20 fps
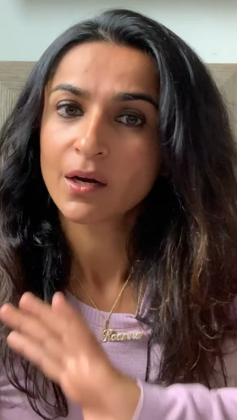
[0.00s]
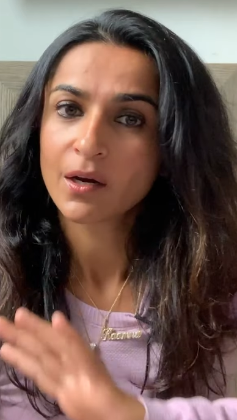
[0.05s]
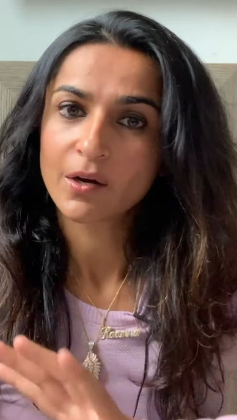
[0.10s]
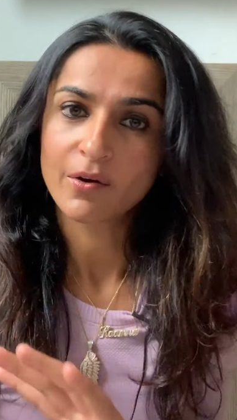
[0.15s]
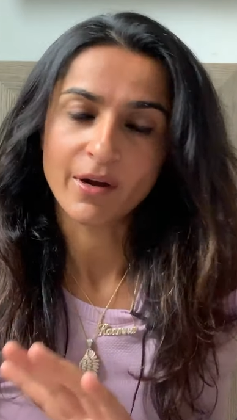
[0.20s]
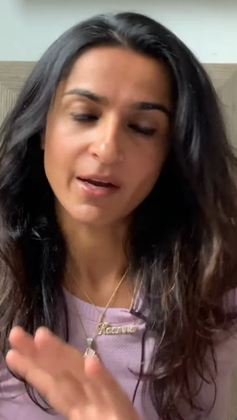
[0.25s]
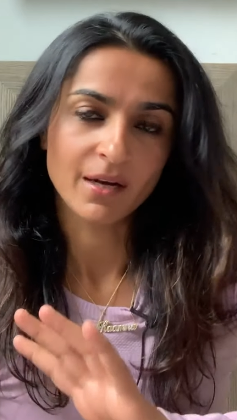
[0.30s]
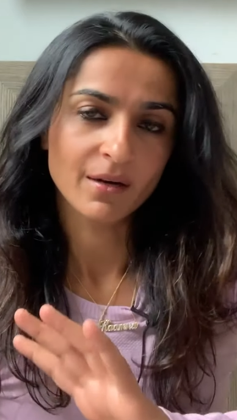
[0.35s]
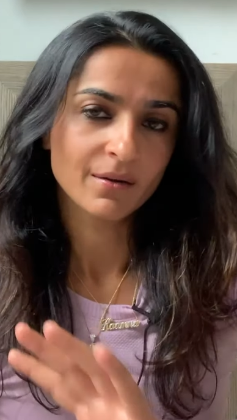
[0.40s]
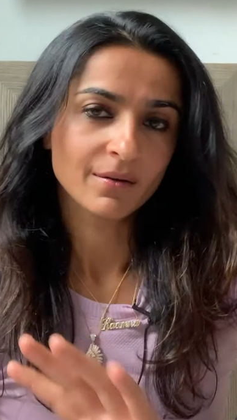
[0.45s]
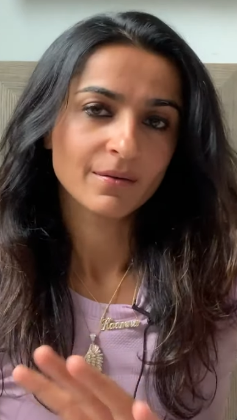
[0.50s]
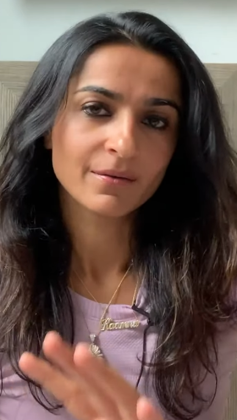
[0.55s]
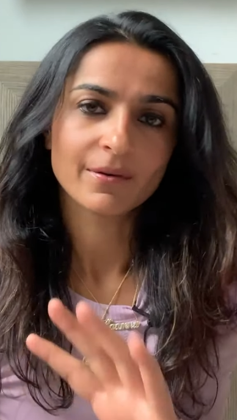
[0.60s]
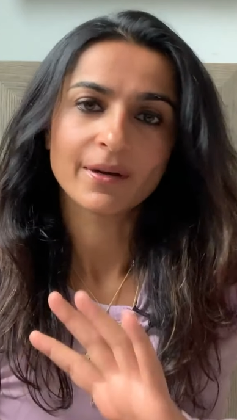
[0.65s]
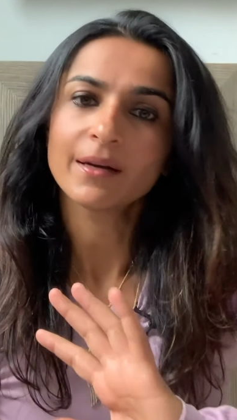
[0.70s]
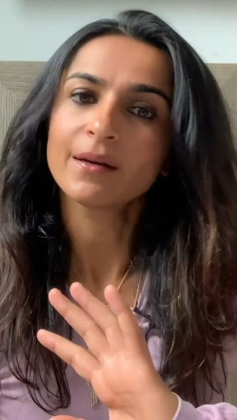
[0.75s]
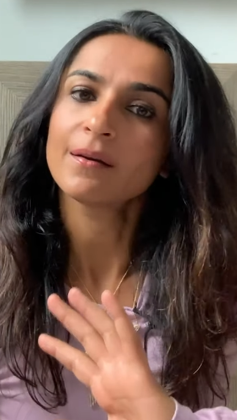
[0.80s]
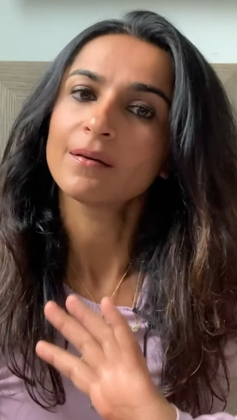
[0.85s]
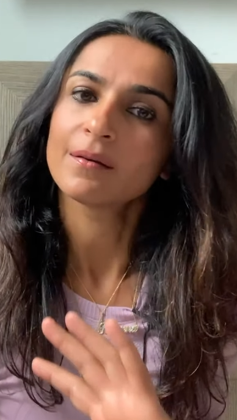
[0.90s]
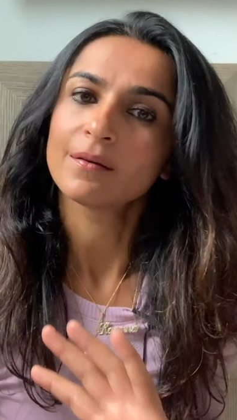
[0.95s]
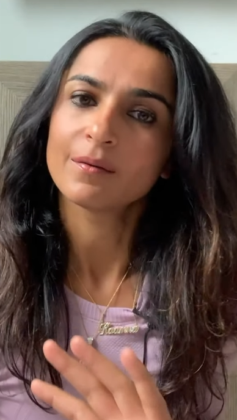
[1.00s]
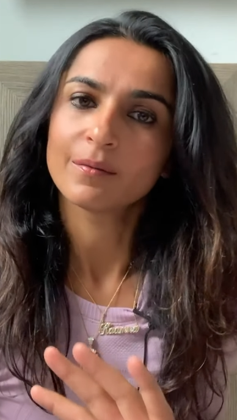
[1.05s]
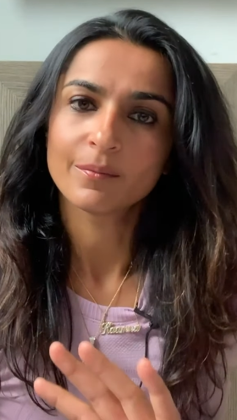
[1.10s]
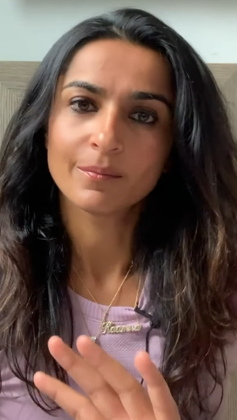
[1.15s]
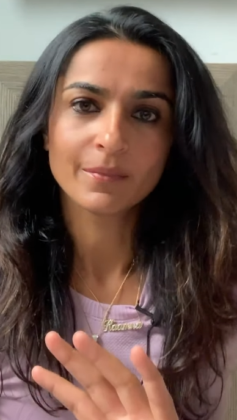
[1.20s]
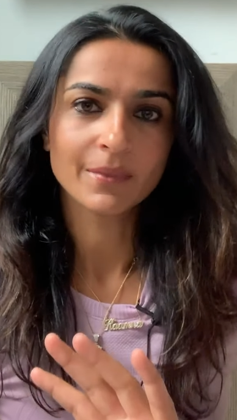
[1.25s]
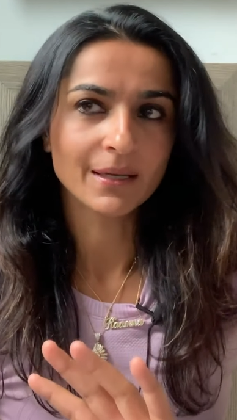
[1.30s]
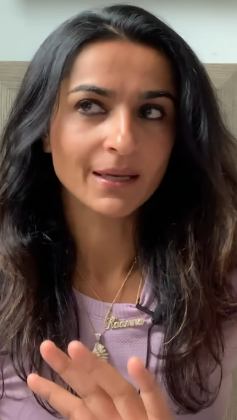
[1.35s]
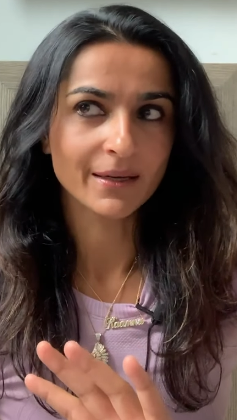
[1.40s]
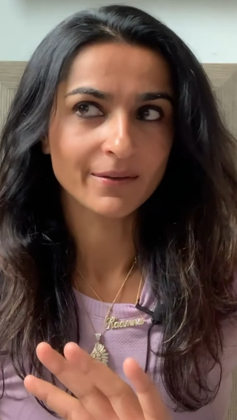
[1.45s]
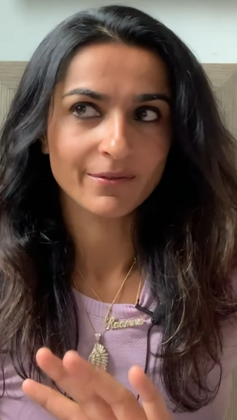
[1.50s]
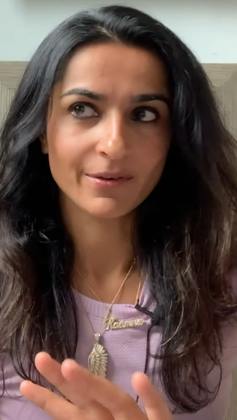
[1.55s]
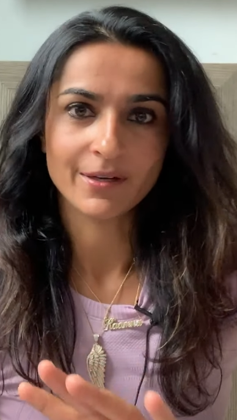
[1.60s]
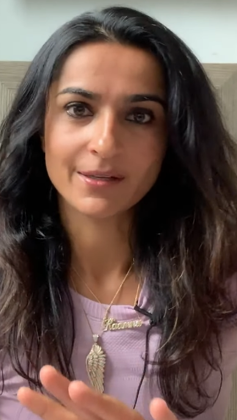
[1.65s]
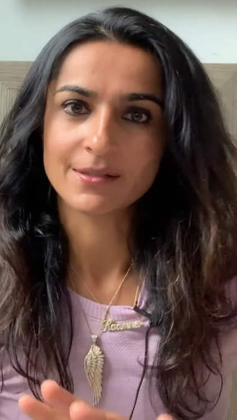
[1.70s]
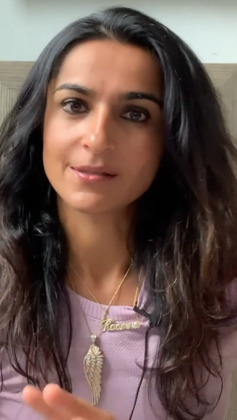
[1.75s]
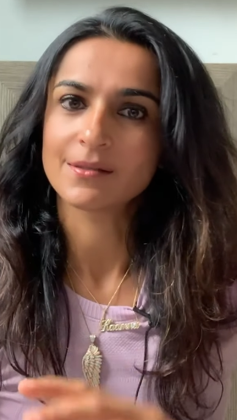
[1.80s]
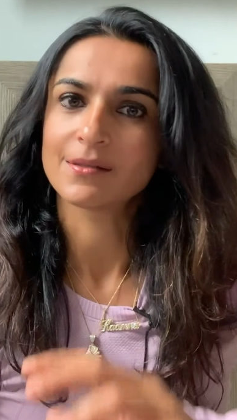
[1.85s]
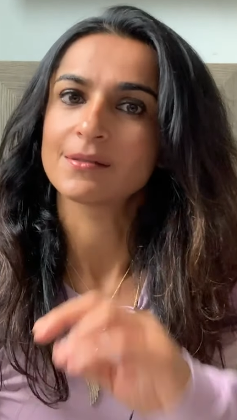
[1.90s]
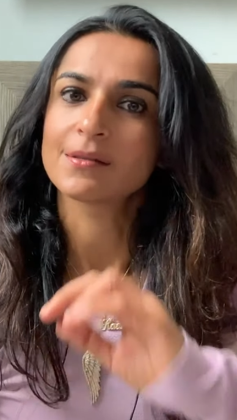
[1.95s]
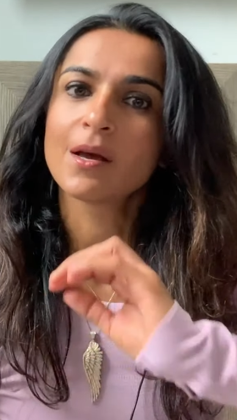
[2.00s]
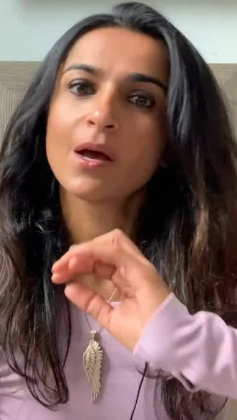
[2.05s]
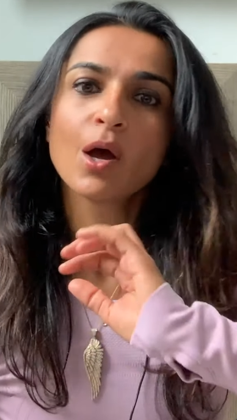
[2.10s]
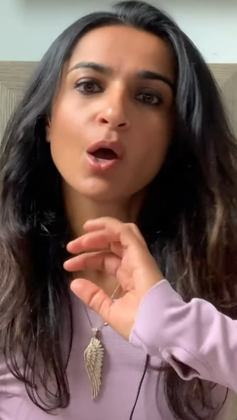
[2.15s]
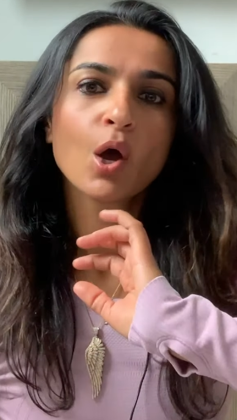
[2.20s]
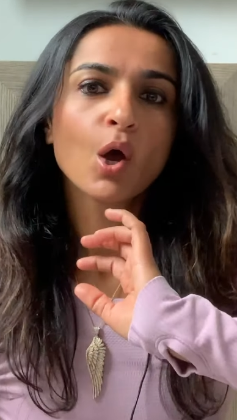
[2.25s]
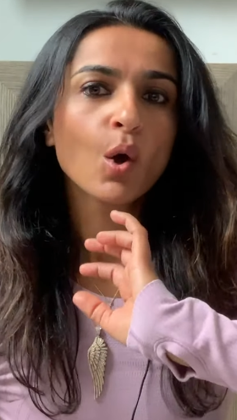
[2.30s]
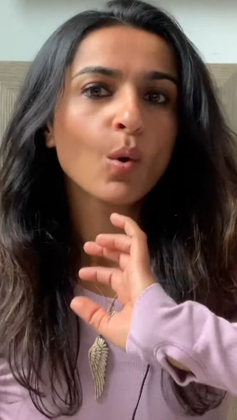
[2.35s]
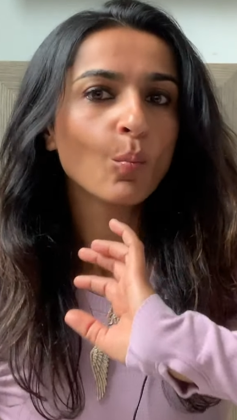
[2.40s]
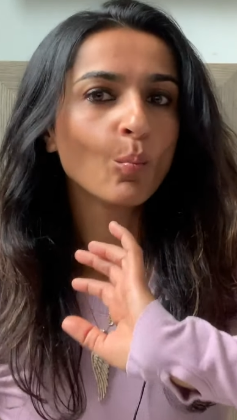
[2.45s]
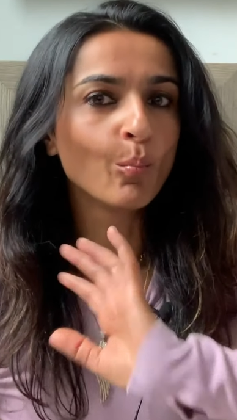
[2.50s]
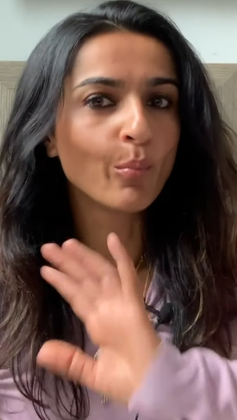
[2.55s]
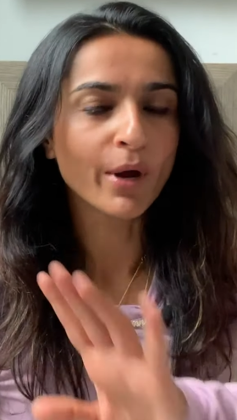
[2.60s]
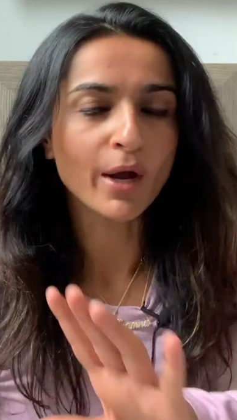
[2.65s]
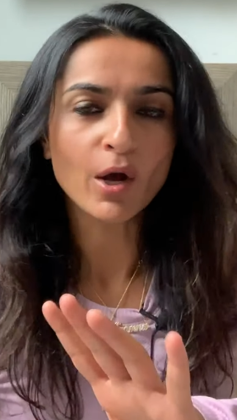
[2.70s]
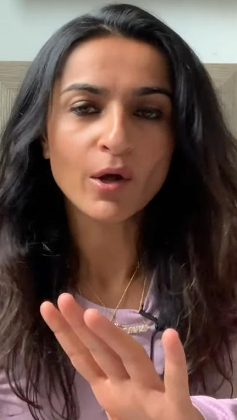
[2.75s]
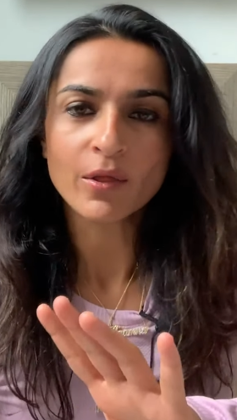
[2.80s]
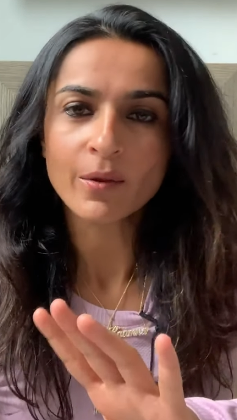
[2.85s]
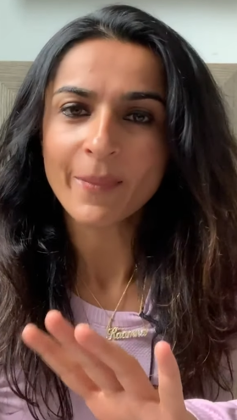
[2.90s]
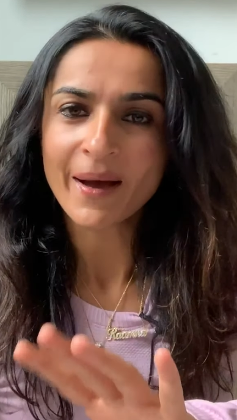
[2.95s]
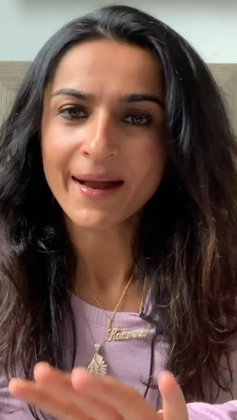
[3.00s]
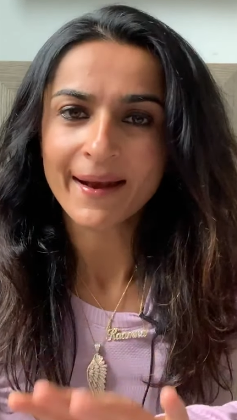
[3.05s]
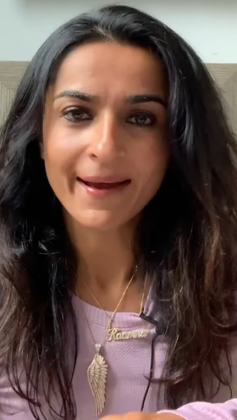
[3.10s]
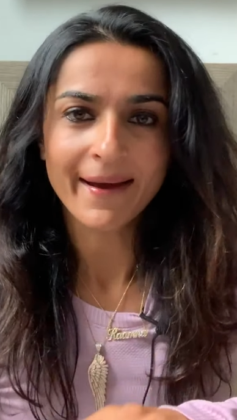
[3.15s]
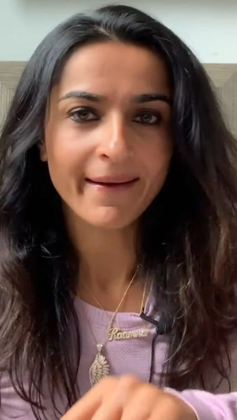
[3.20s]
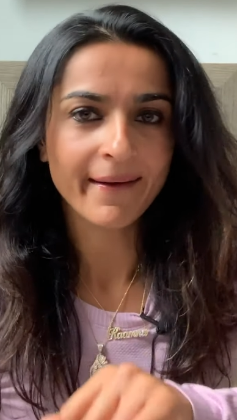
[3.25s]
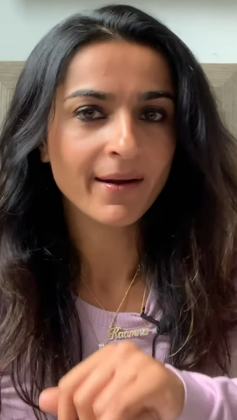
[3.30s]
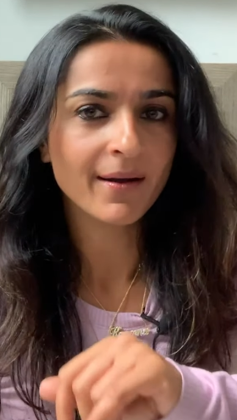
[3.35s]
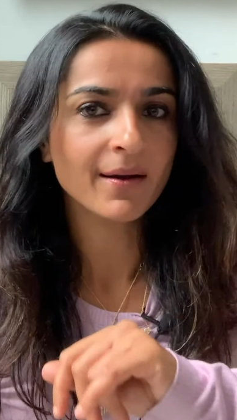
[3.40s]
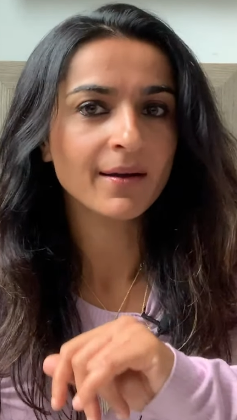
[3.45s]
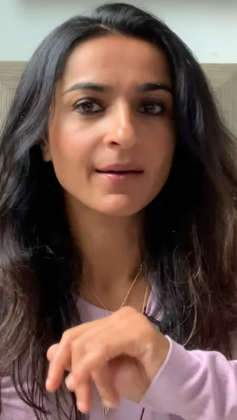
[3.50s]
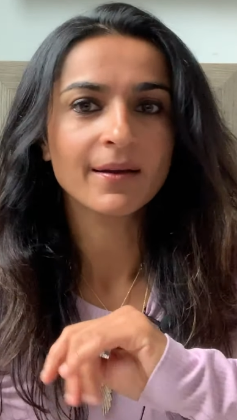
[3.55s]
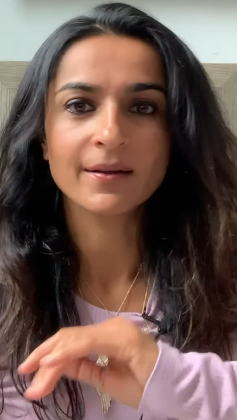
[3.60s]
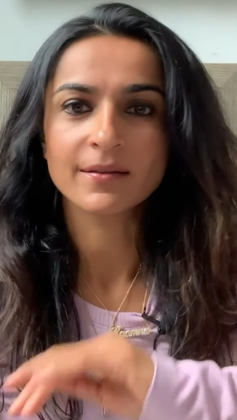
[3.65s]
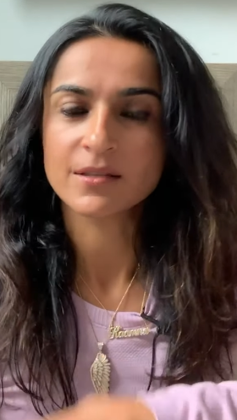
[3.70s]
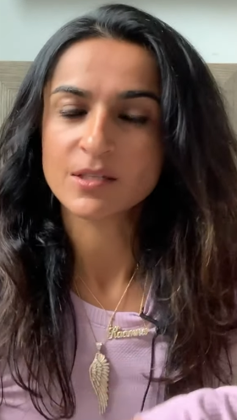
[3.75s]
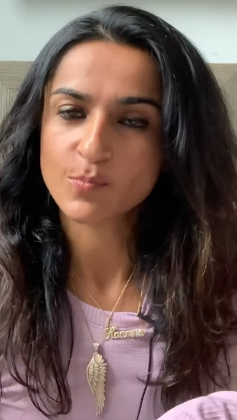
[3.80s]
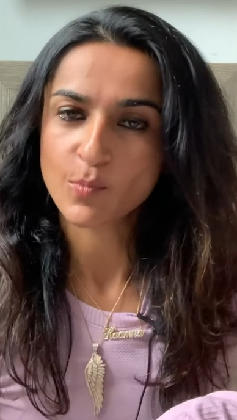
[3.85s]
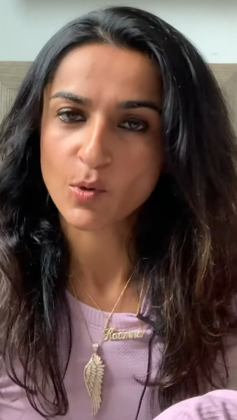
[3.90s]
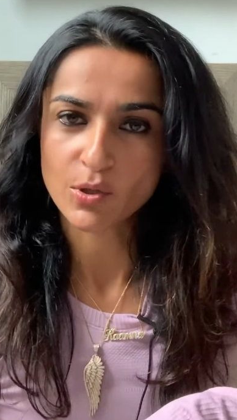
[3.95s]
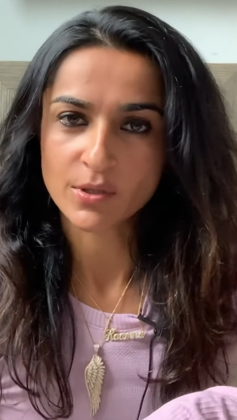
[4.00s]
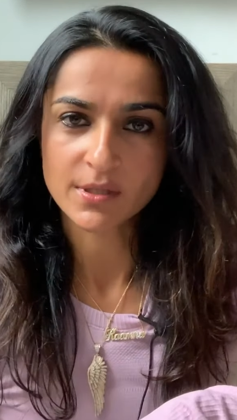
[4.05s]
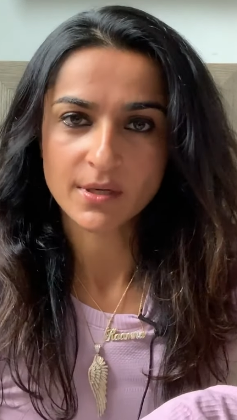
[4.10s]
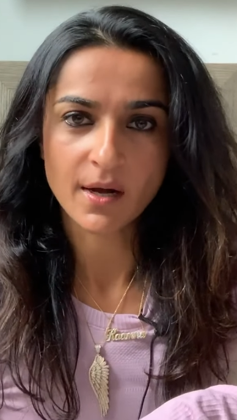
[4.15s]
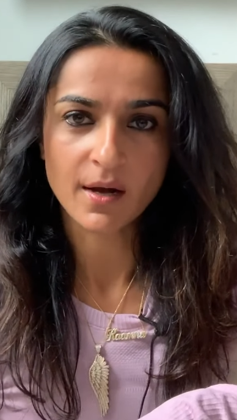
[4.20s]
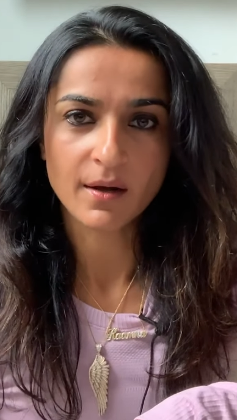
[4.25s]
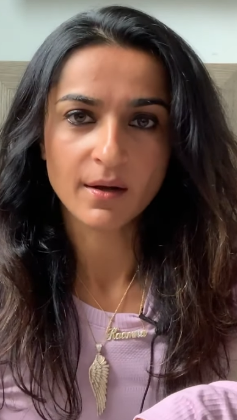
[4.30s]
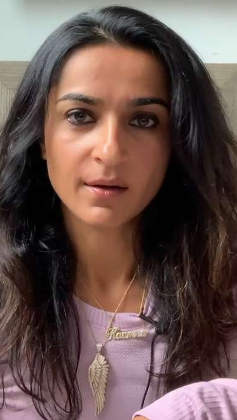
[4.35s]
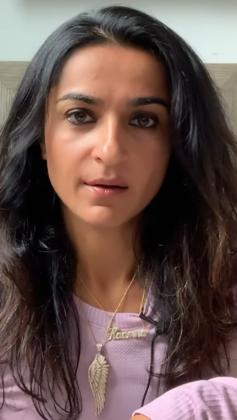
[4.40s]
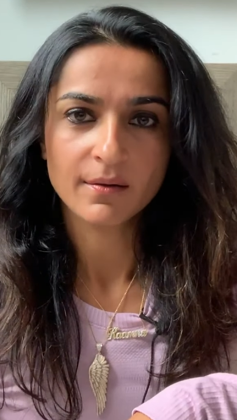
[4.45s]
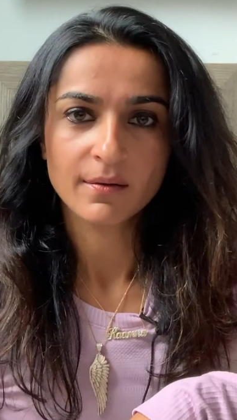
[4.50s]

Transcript: Great, right? Midlife crisis. Bring on the bad haircut and the sports car.